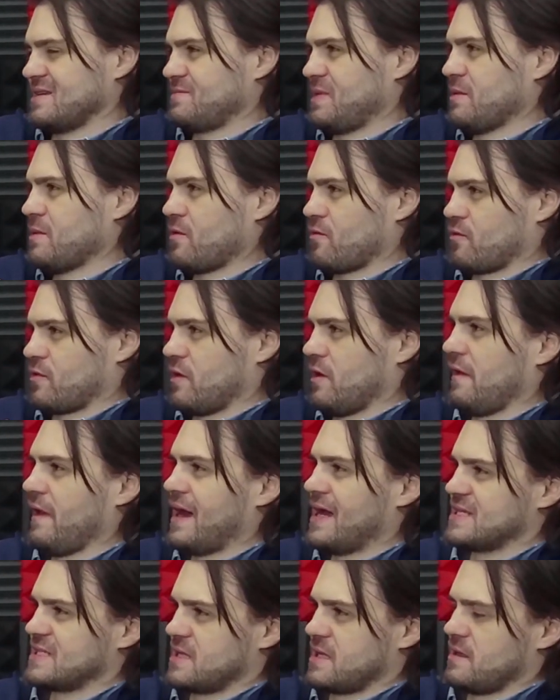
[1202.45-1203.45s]
people don't
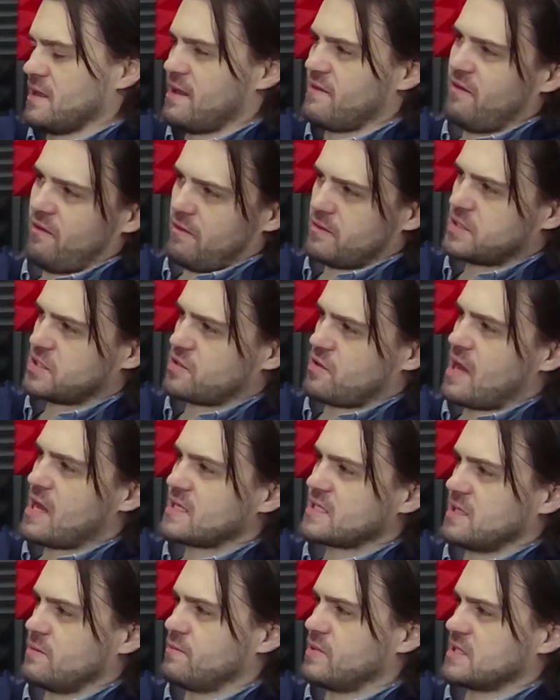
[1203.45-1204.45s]
realize the level of
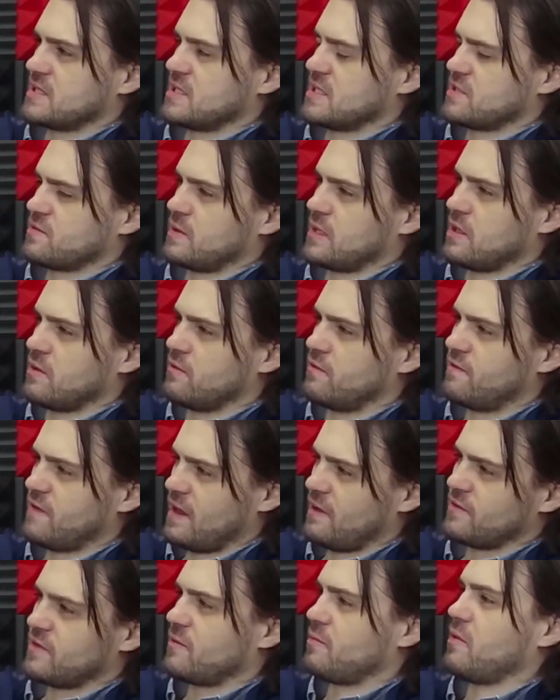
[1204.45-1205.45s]
stress in business when you
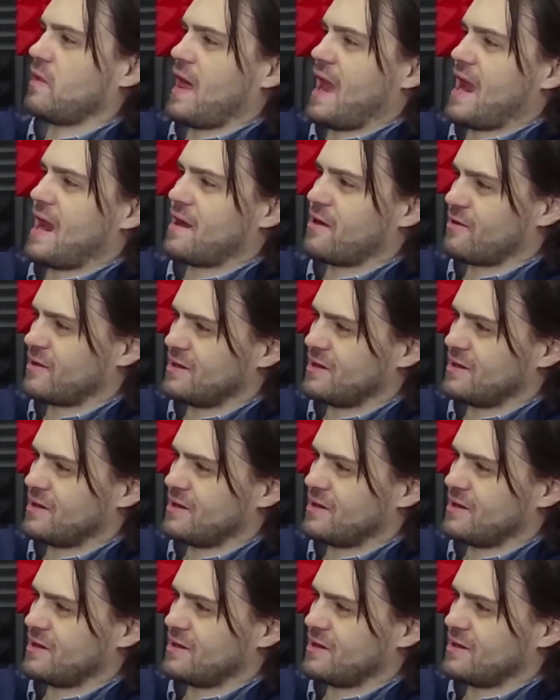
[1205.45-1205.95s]
fail to plan,